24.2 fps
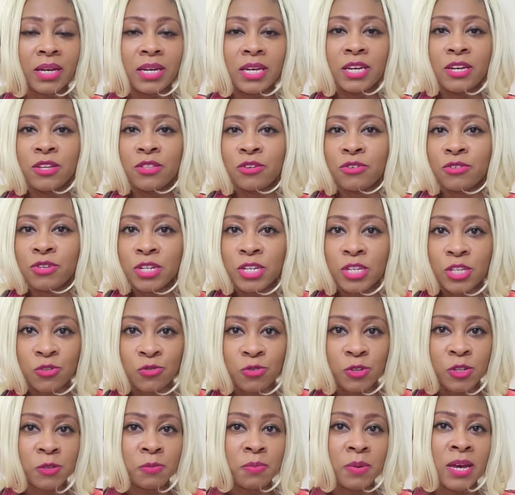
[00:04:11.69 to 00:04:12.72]
either
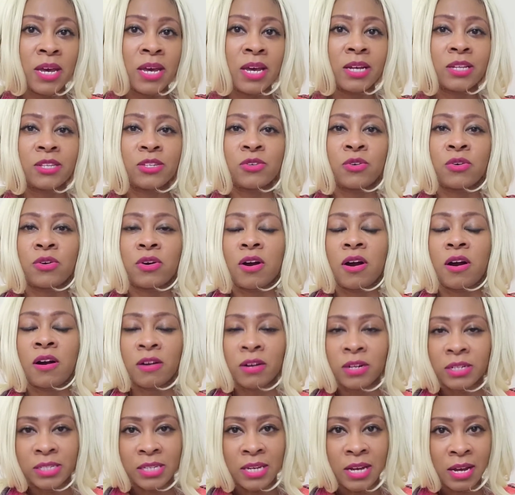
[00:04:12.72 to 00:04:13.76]
disrespect or
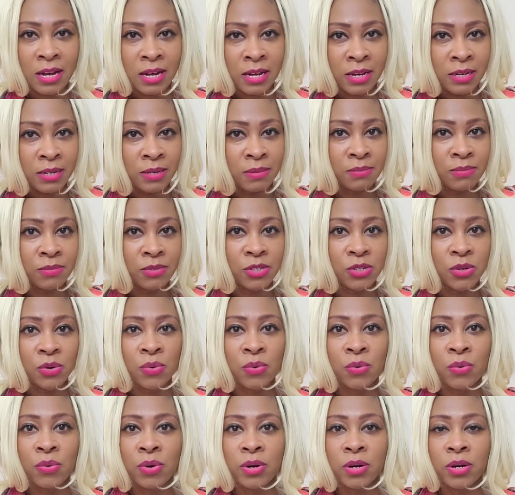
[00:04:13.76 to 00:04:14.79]
hard times
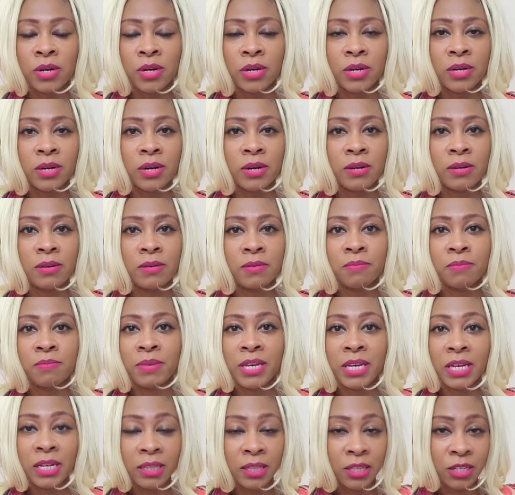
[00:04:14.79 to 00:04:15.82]
or
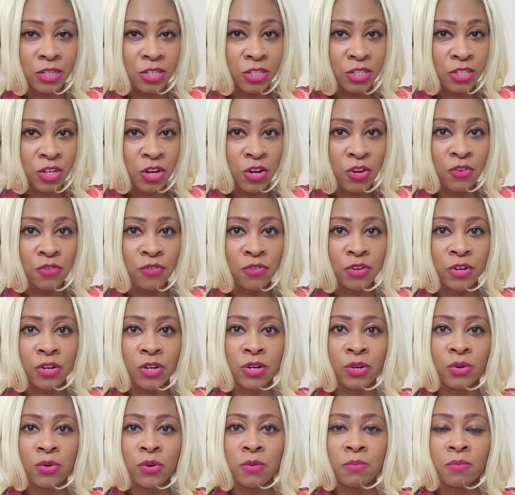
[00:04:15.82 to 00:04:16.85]
being looked
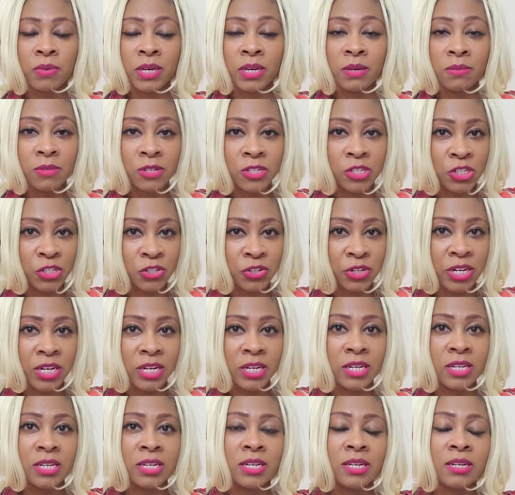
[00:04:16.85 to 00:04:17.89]
over or being
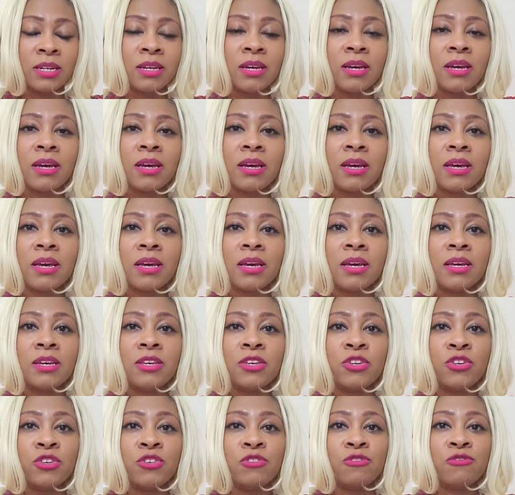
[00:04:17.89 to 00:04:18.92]
mistreated.
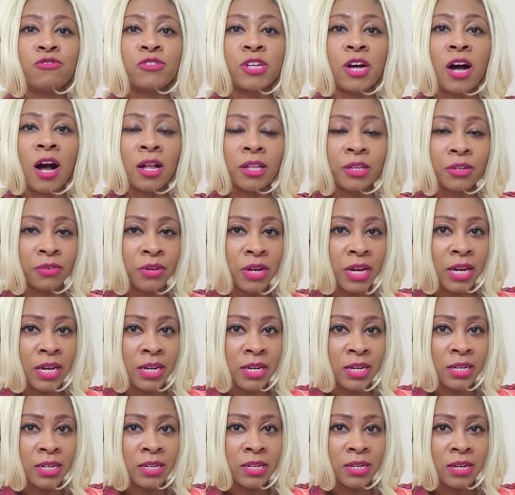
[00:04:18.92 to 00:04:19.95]
You've
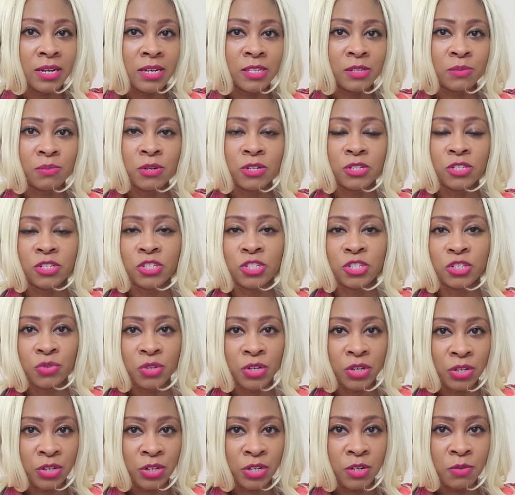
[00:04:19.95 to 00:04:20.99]
tolerated as much as you
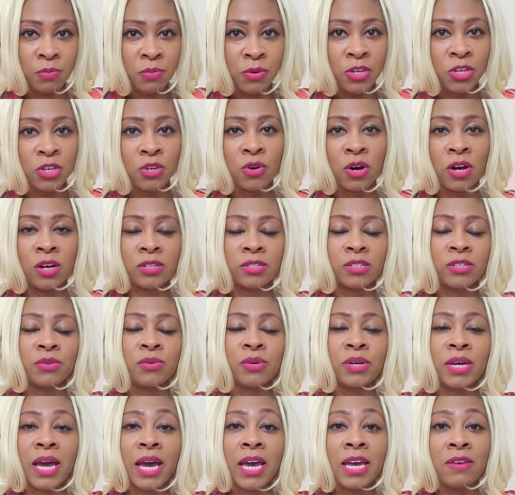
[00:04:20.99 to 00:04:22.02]
could, but you also
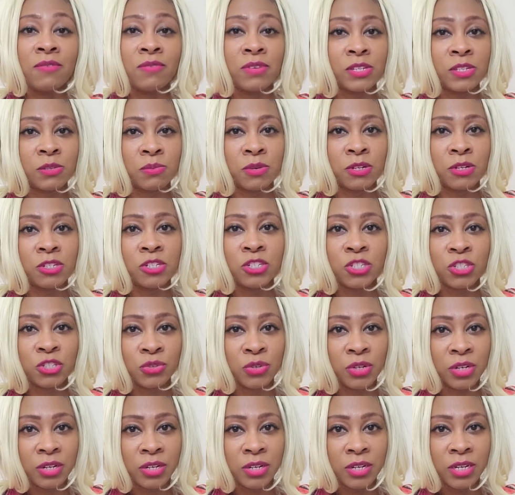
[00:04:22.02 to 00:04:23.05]
gave as much as you
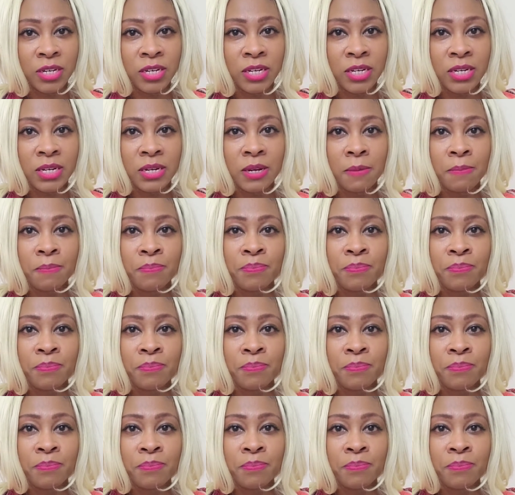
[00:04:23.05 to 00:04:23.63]
could.